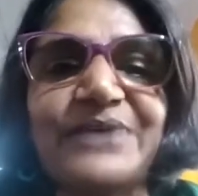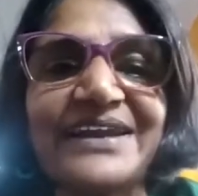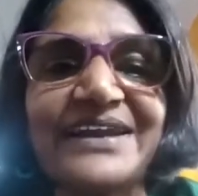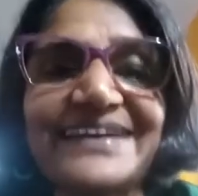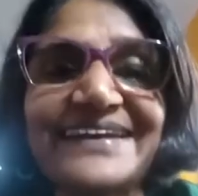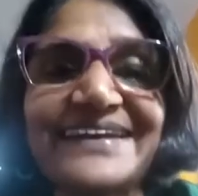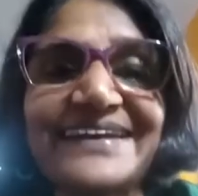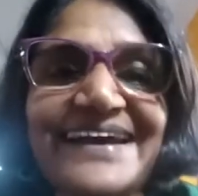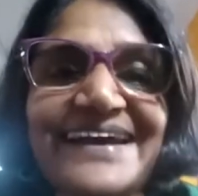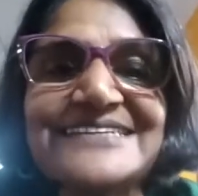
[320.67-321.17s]

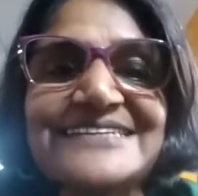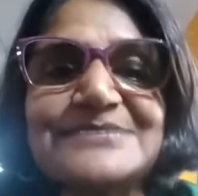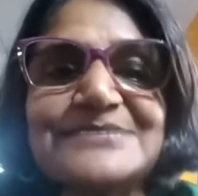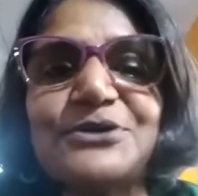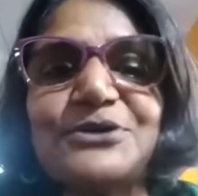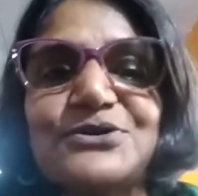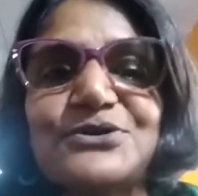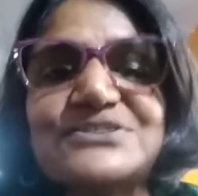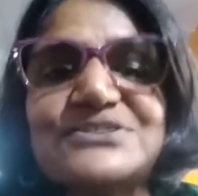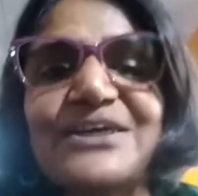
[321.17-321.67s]
Very nice
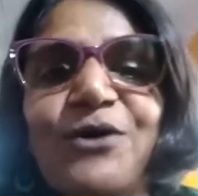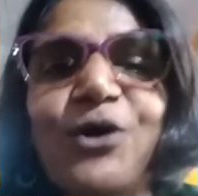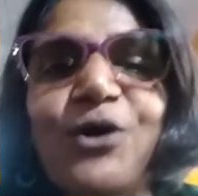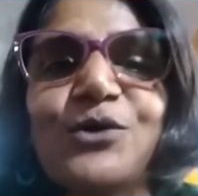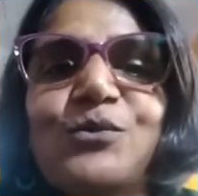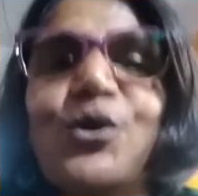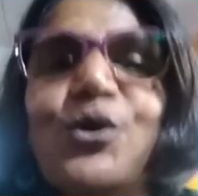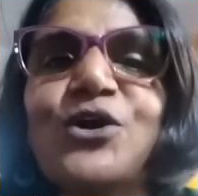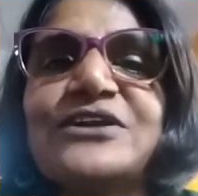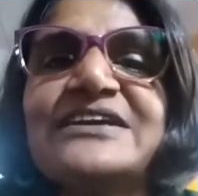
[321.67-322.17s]
because they
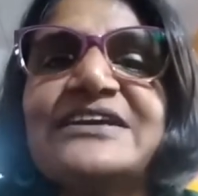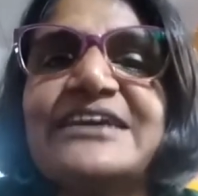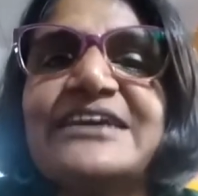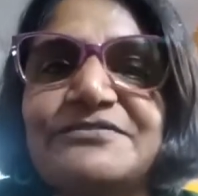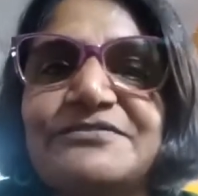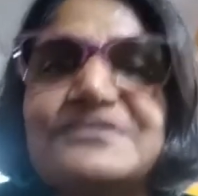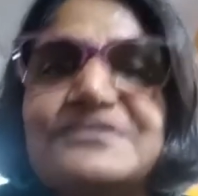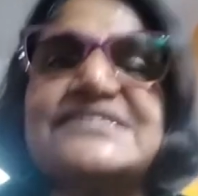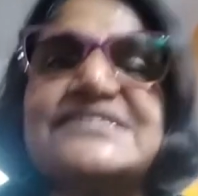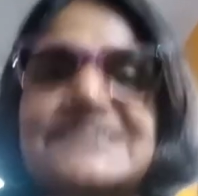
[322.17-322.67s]
all want
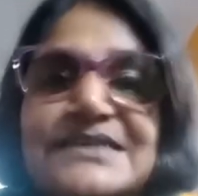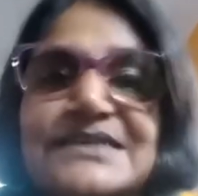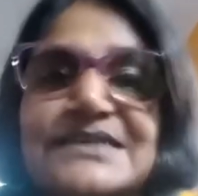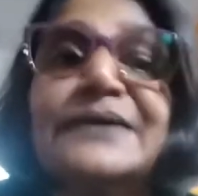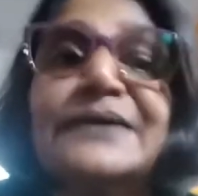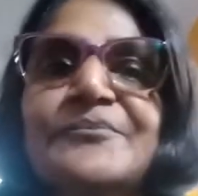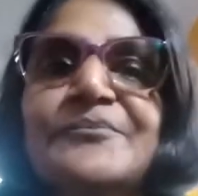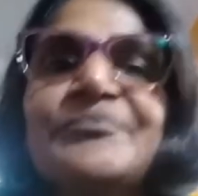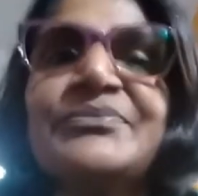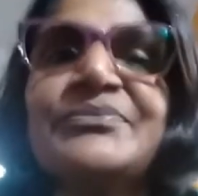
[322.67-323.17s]
gifts.
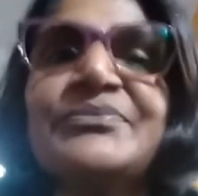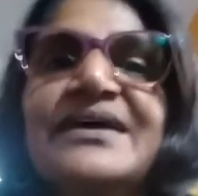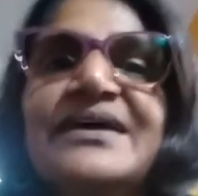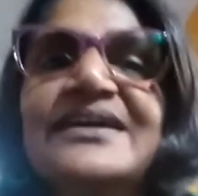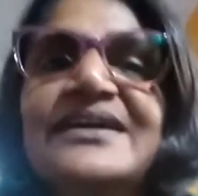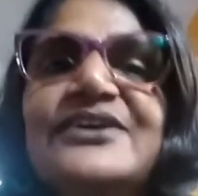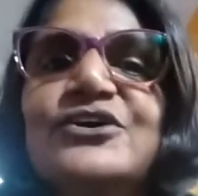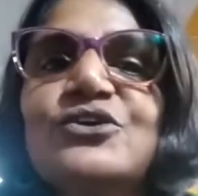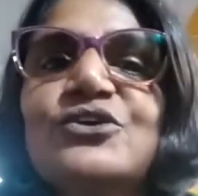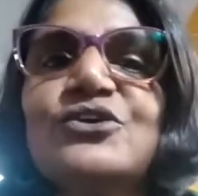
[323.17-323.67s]

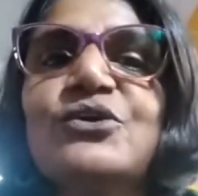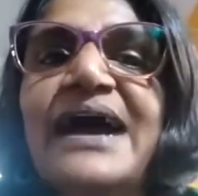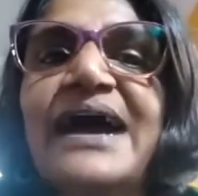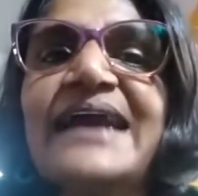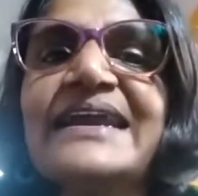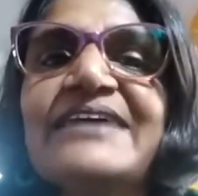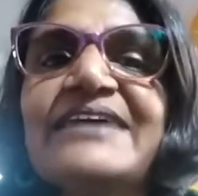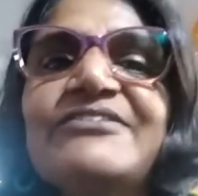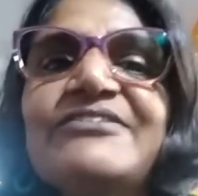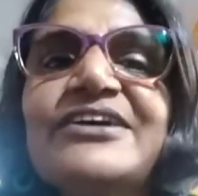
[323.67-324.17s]
You know,
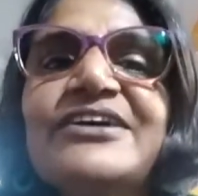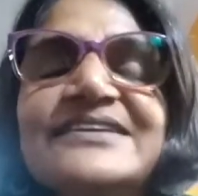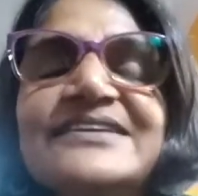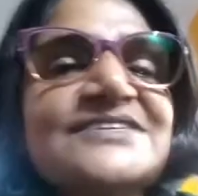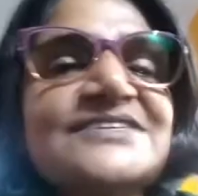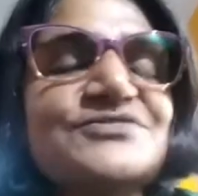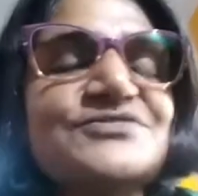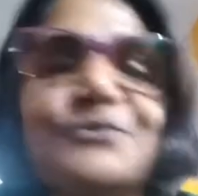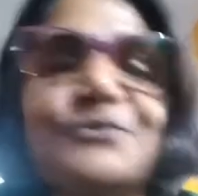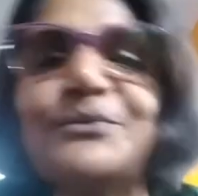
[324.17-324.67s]
and I've heard
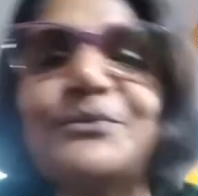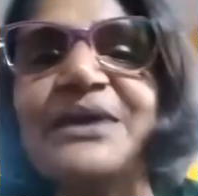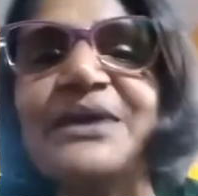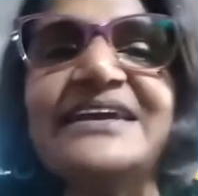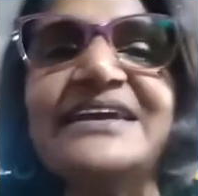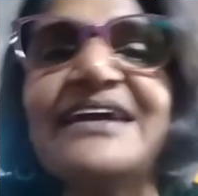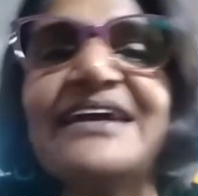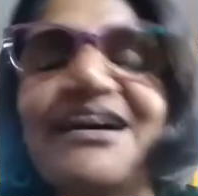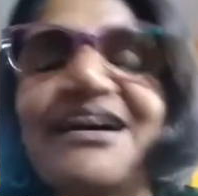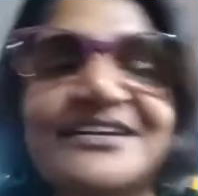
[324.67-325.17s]
this from
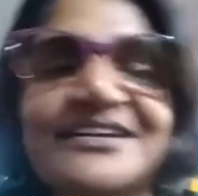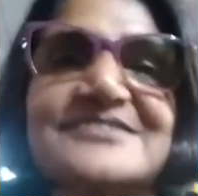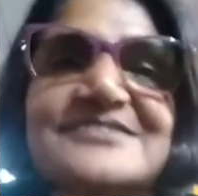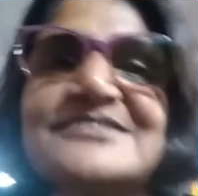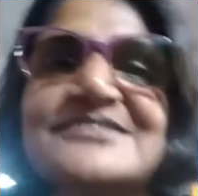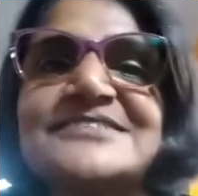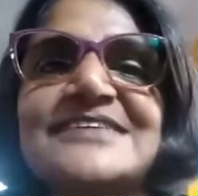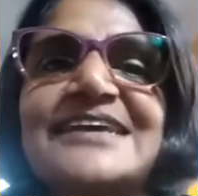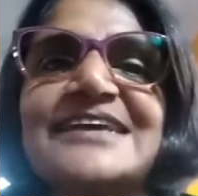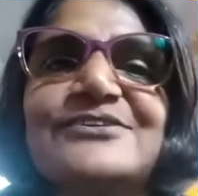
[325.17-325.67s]
many
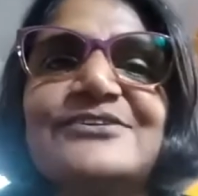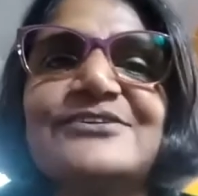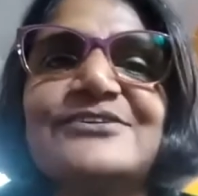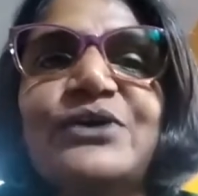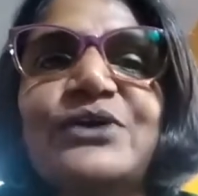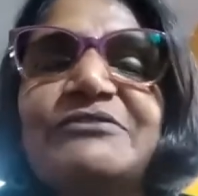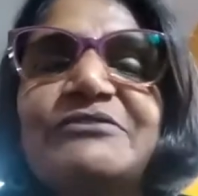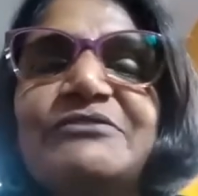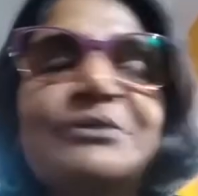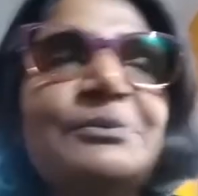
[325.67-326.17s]
artists that, you know,
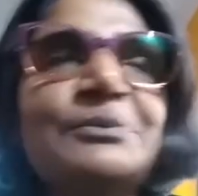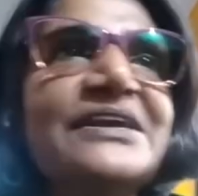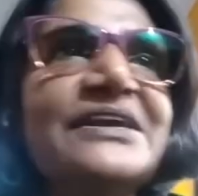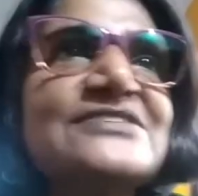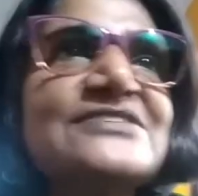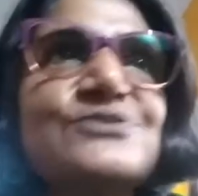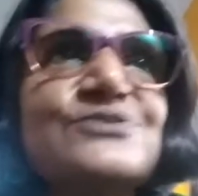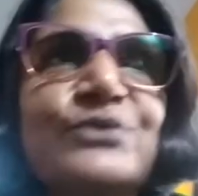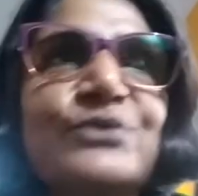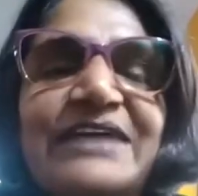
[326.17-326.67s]
everybody
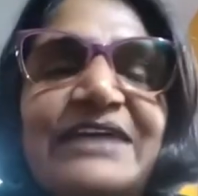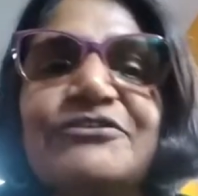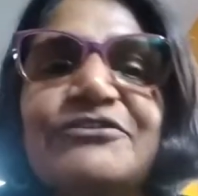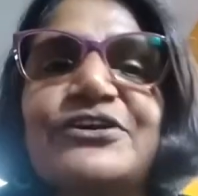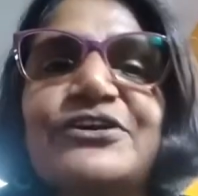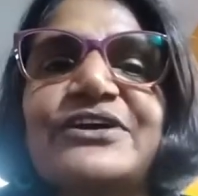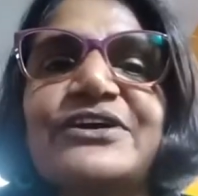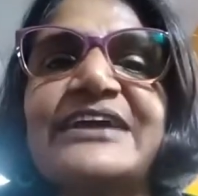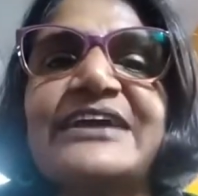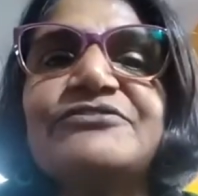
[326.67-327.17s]
is looking for
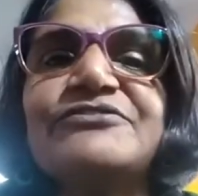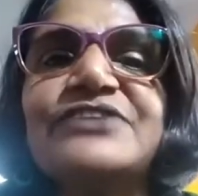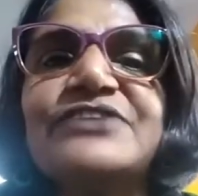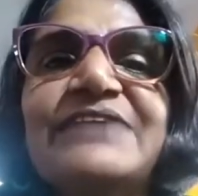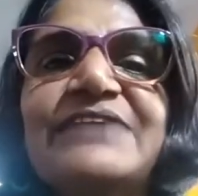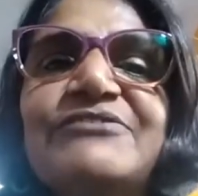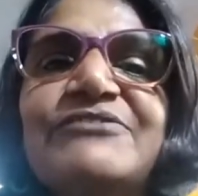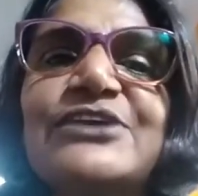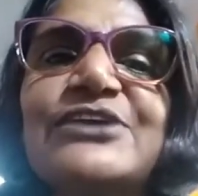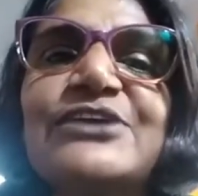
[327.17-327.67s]
a gift.
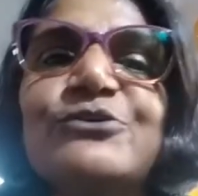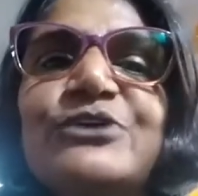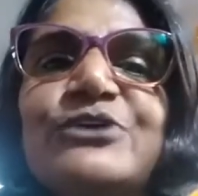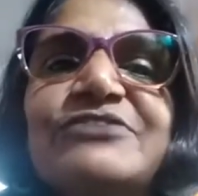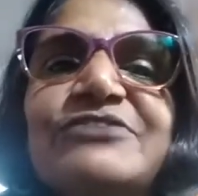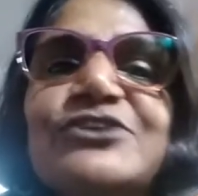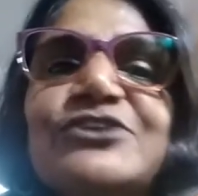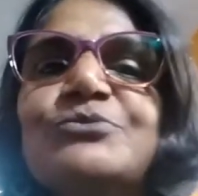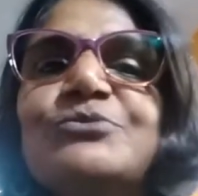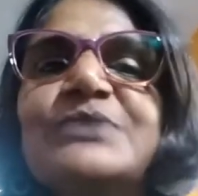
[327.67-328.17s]
Hey, will you give
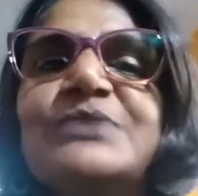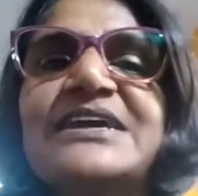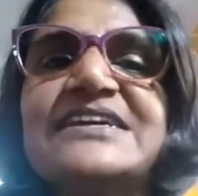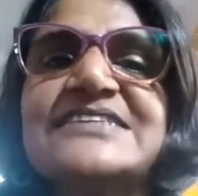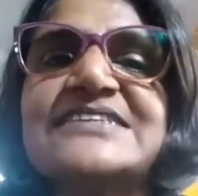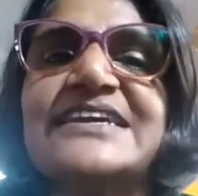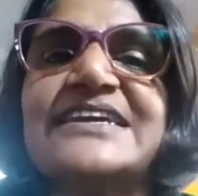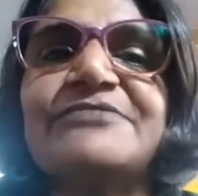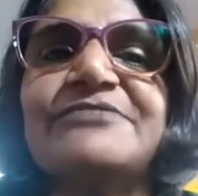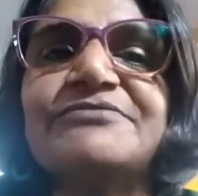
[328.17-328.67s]
it to me as
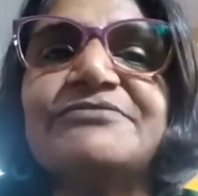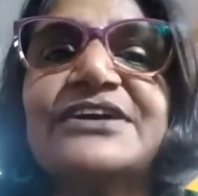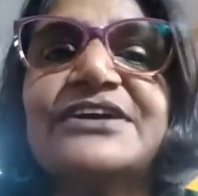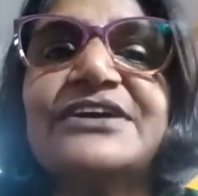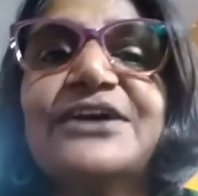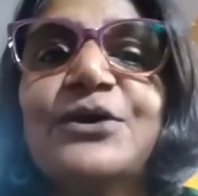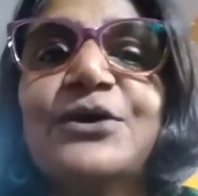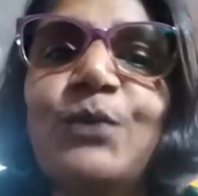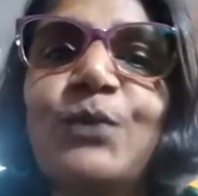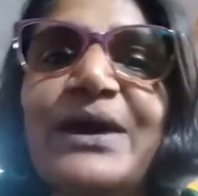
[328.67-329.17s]
a gift?
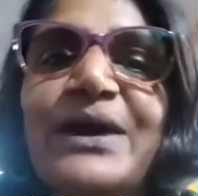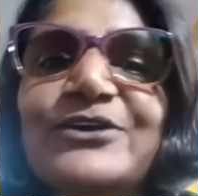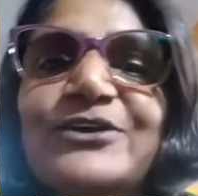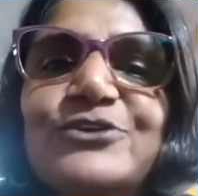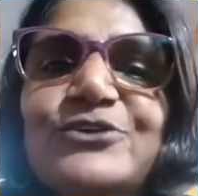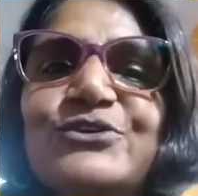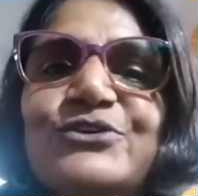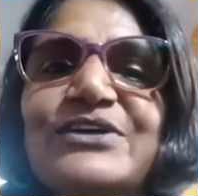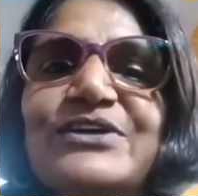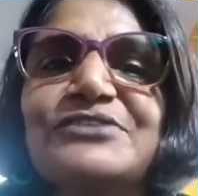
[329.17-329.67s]
Why don't
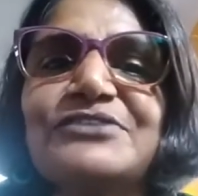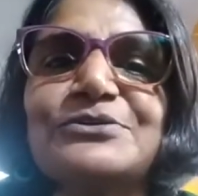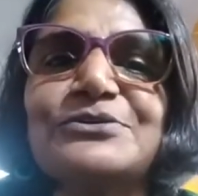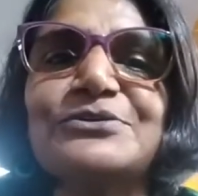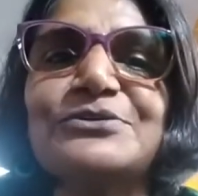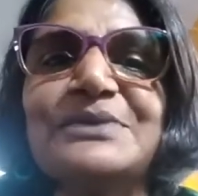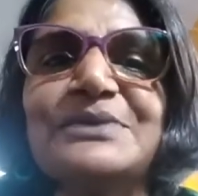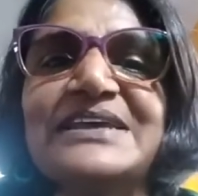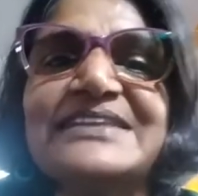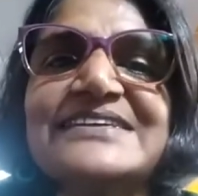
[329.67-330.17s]
you give it to
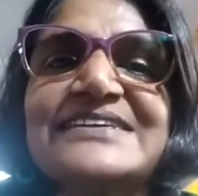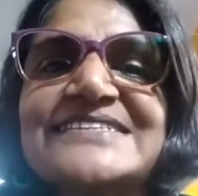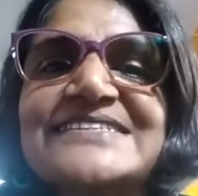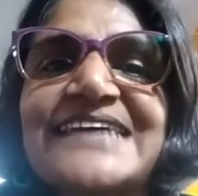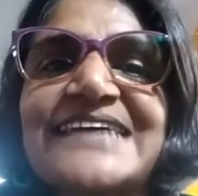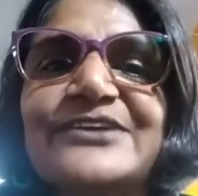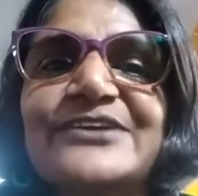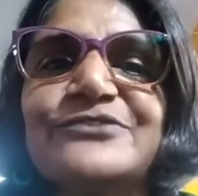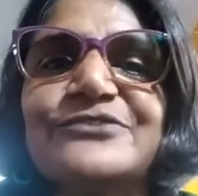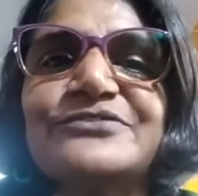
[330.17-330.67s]
me? This
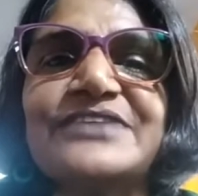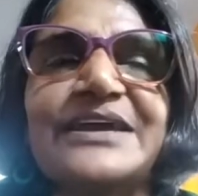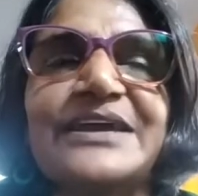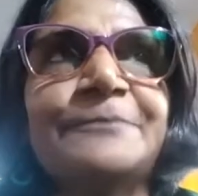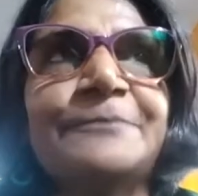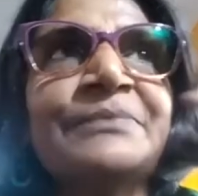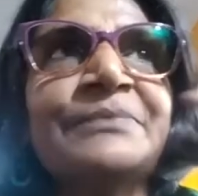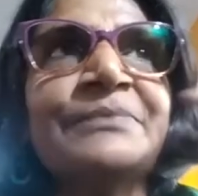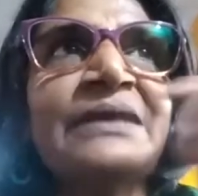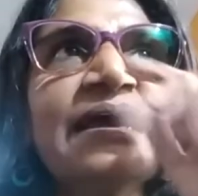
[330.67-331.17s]
kind of thing.